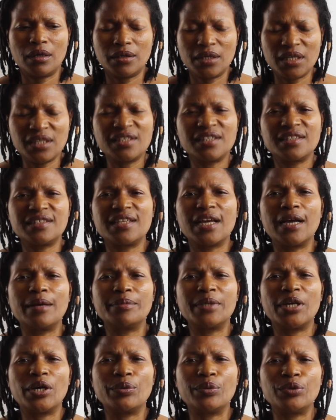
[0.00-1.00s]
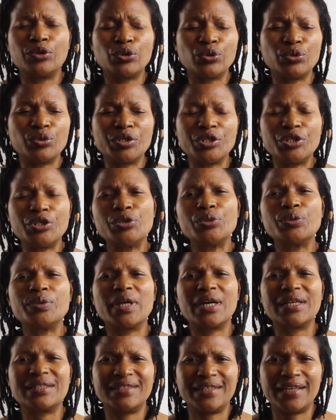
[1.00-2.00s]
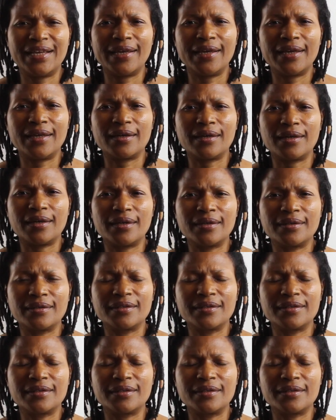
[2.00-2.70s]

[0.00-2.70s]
This is time that we should renew that saying